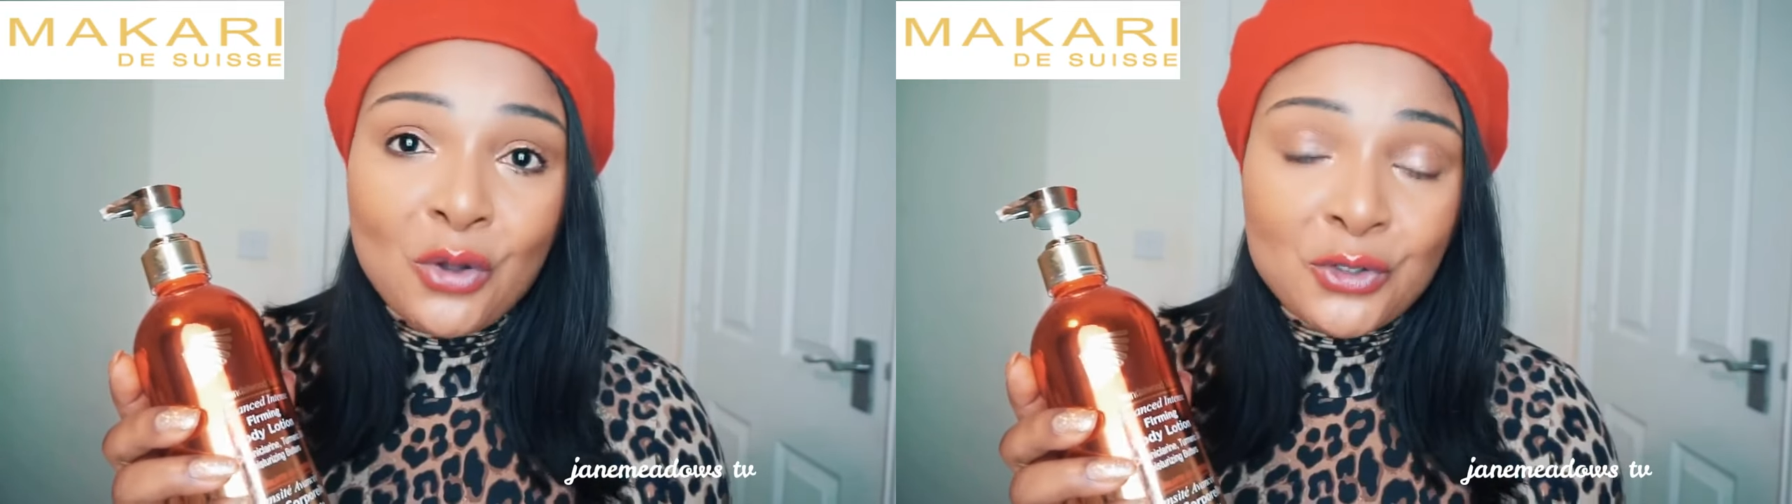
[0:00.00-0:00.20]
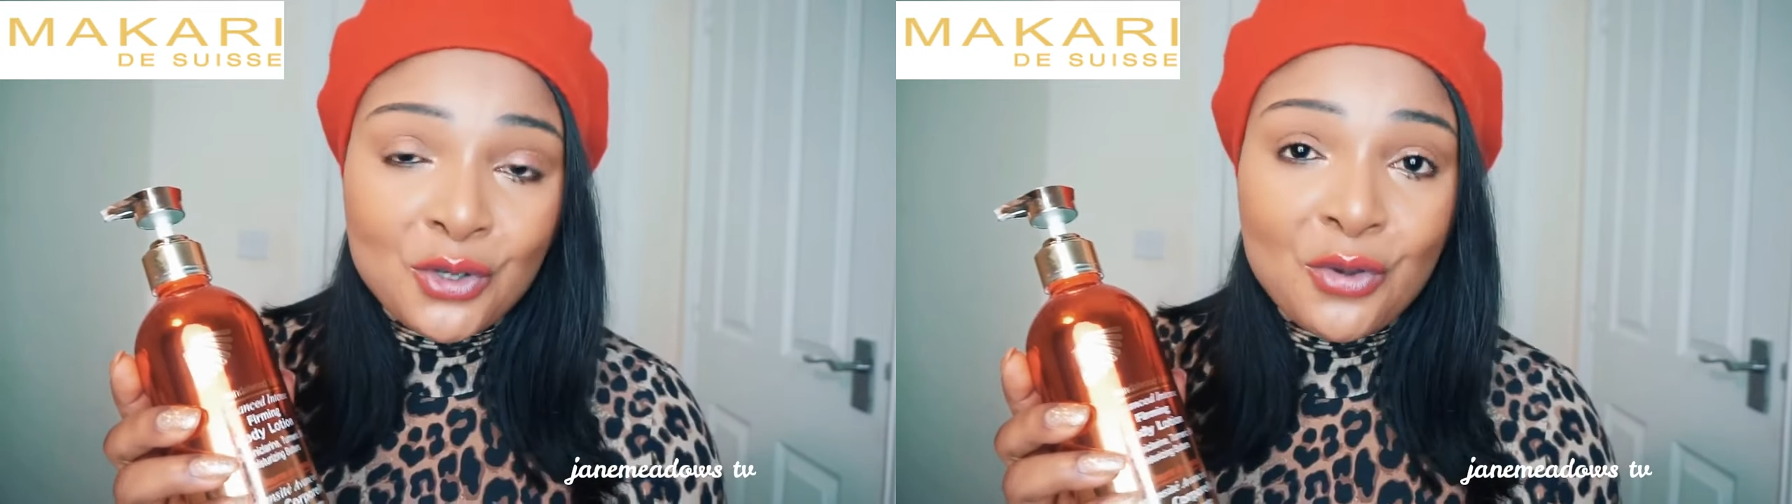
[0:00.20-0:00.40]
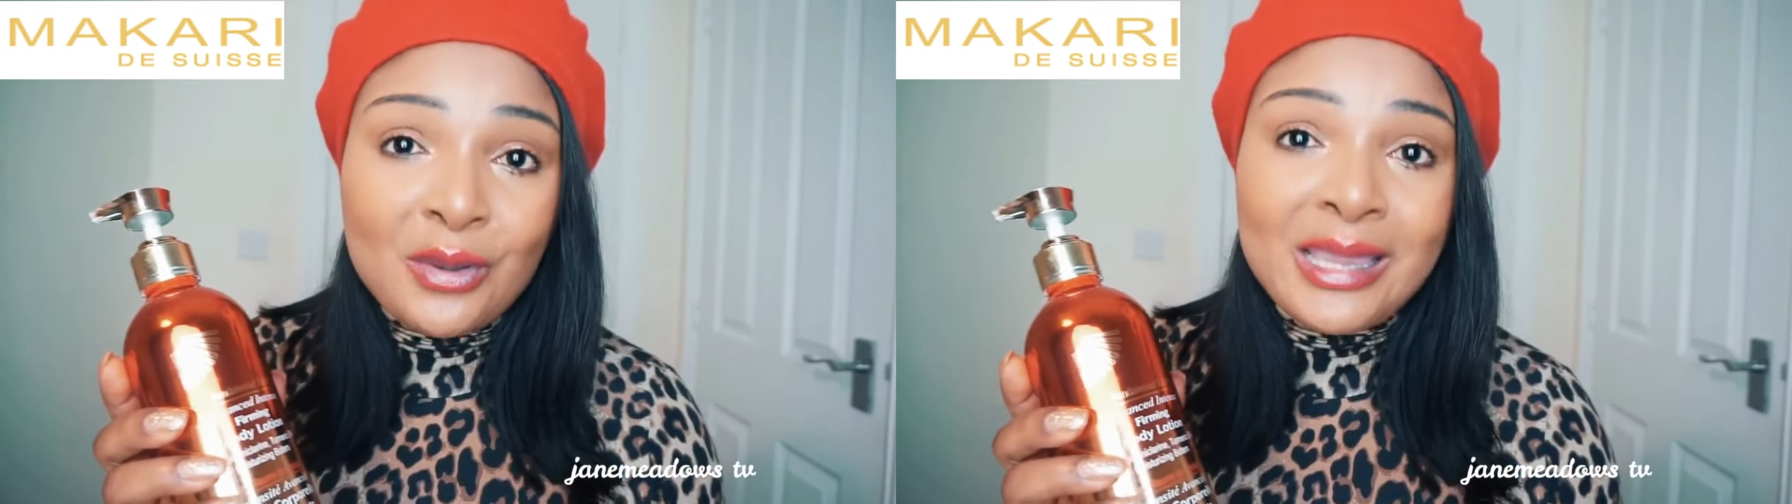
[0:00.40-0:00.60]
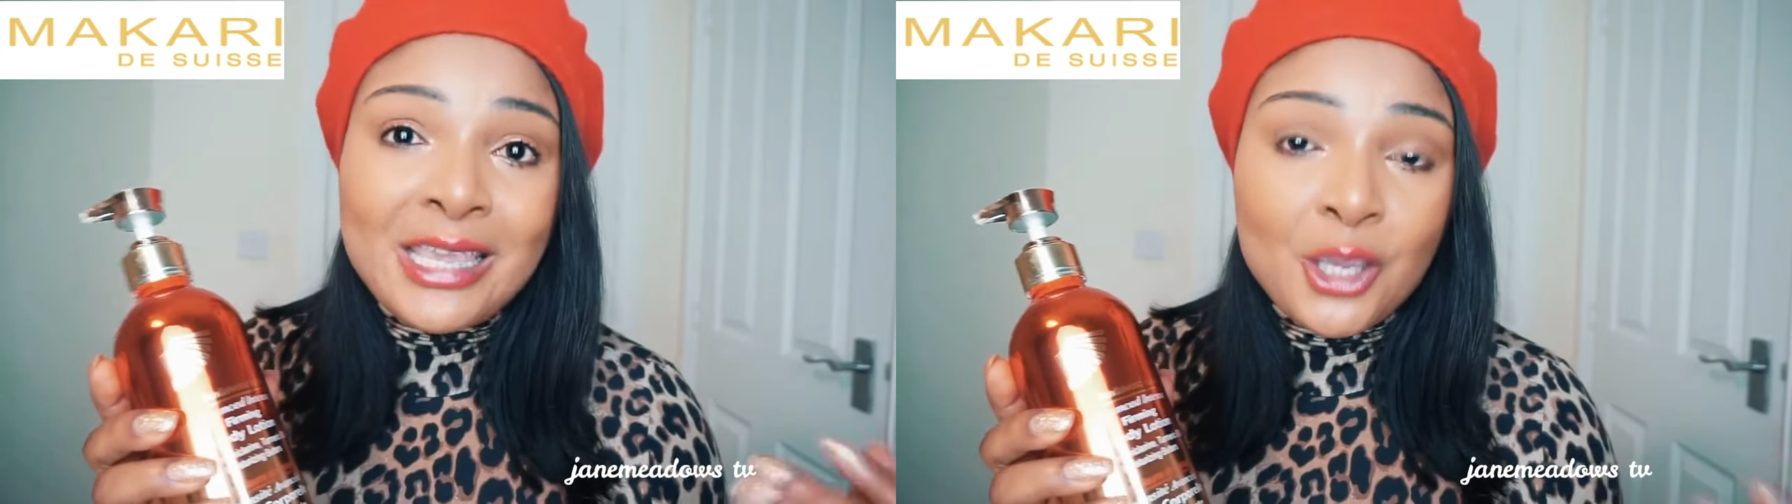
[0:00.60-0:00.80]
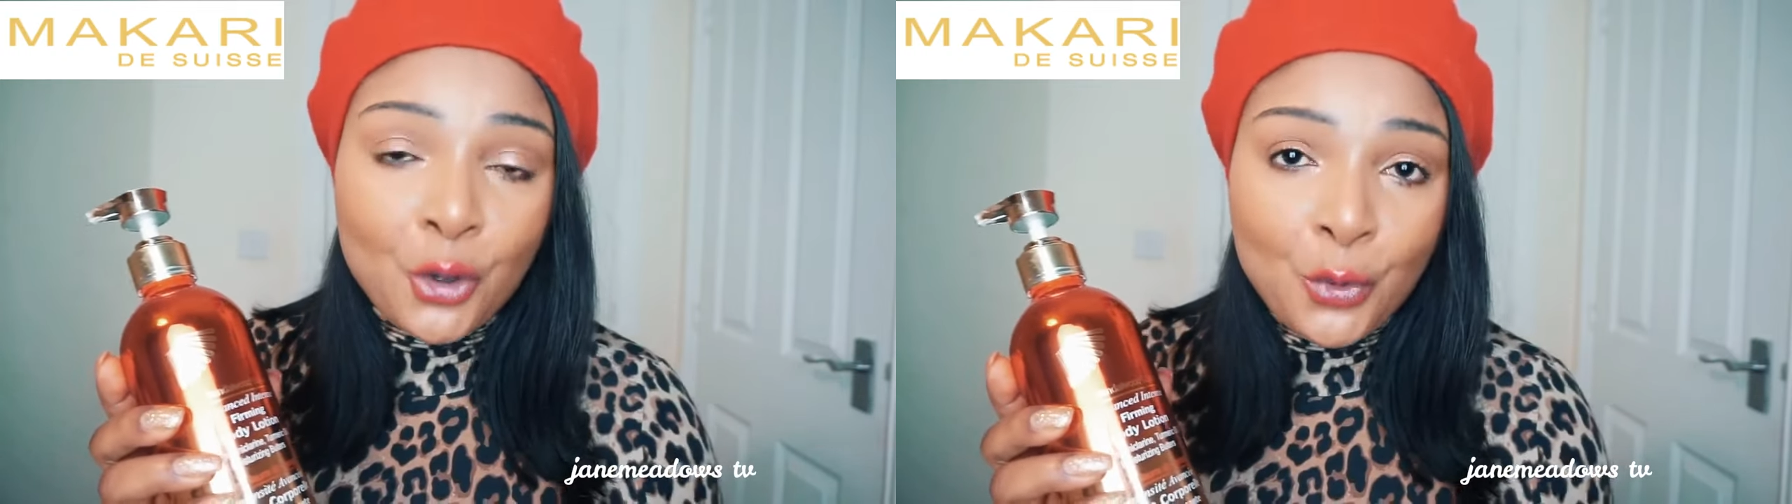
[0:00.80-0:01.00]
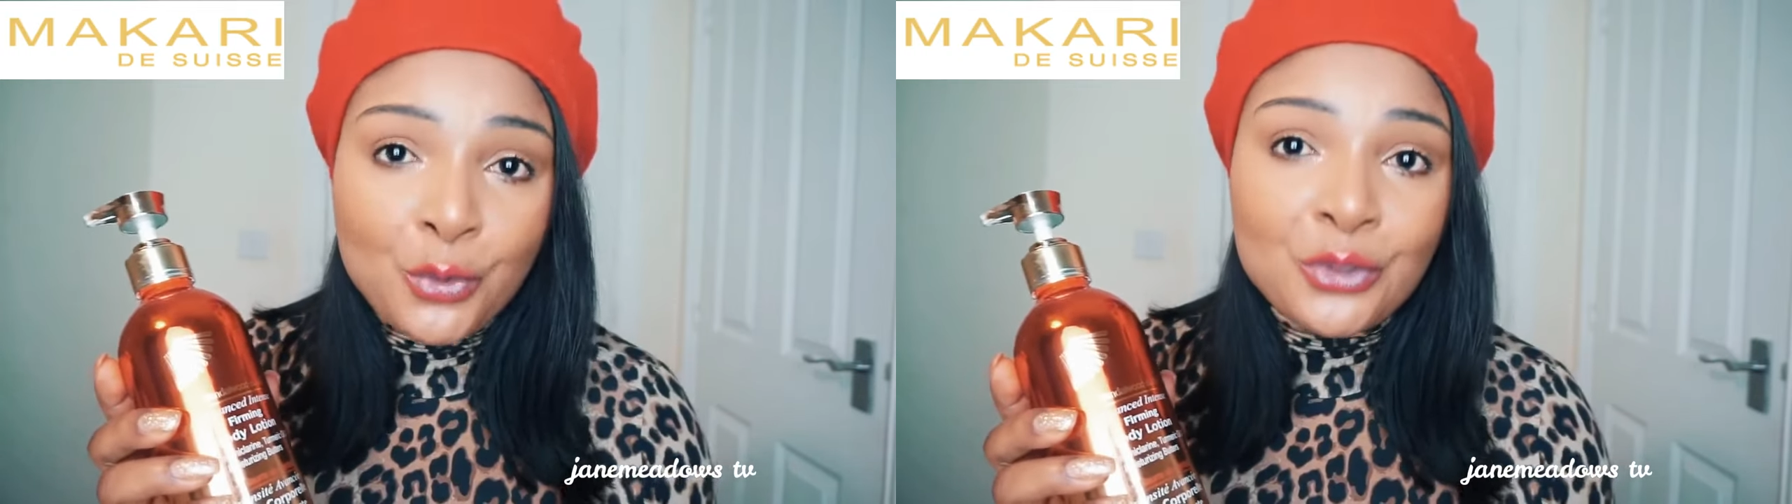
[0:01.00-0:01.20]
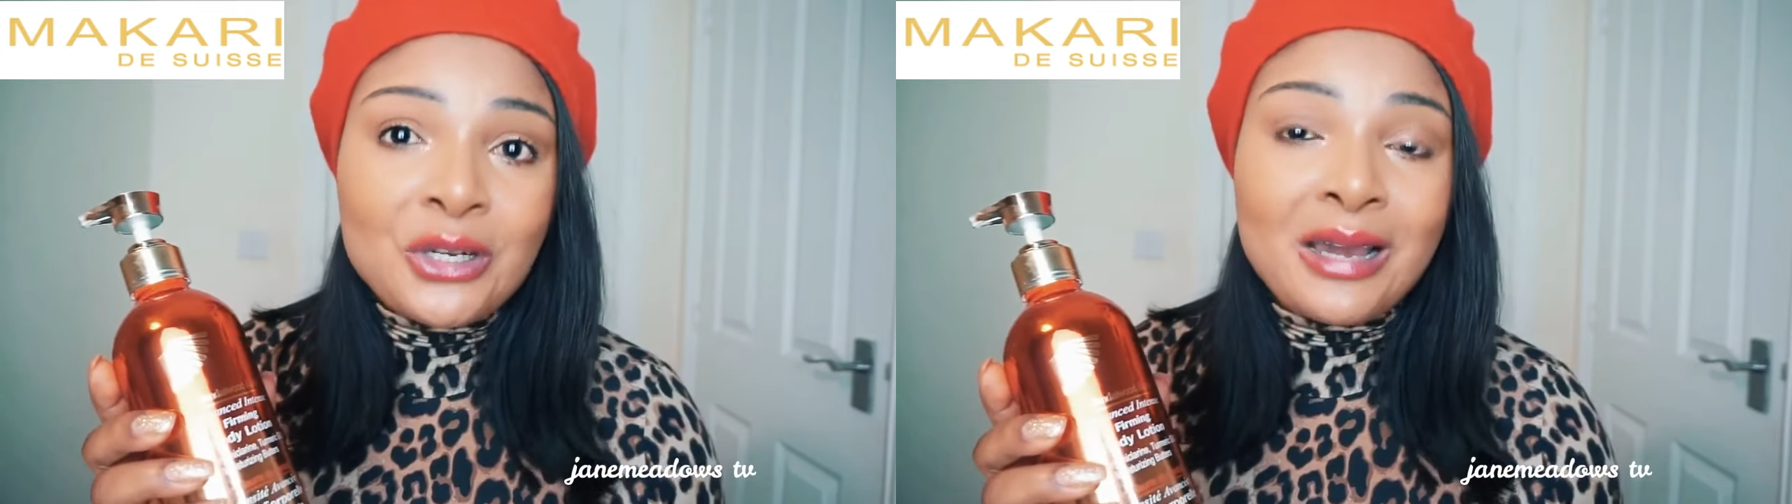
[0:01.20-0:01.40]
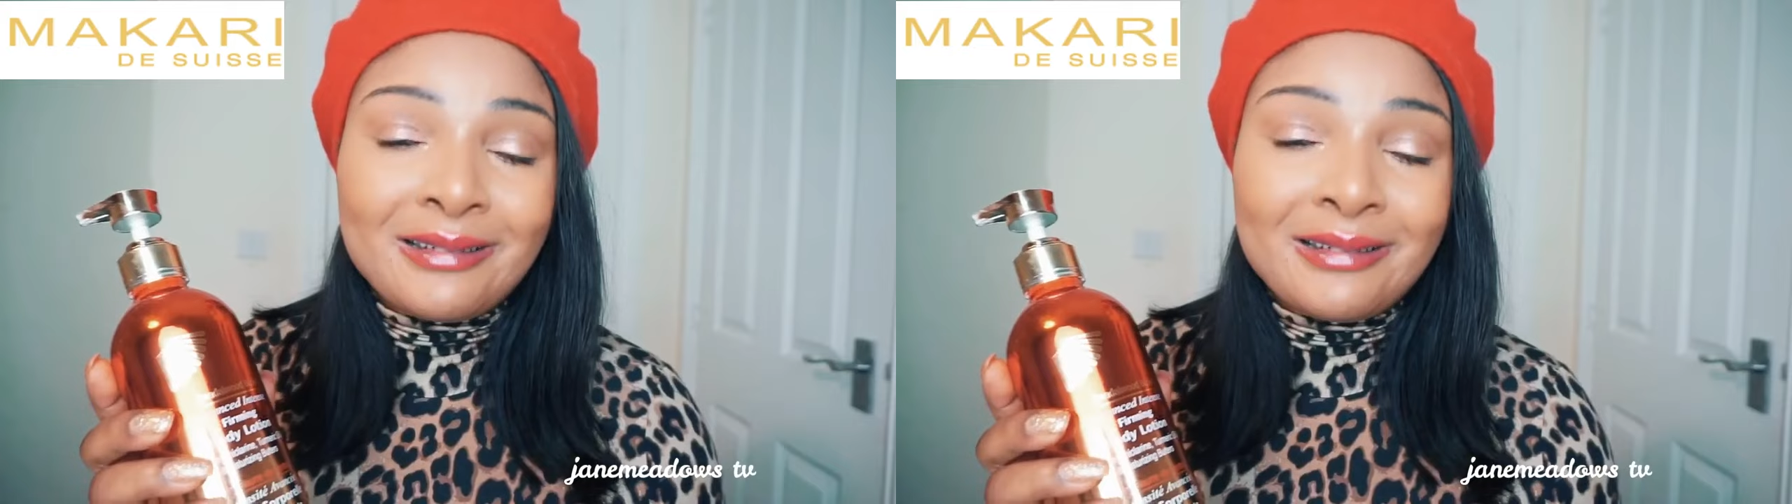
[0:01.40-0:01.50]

although it could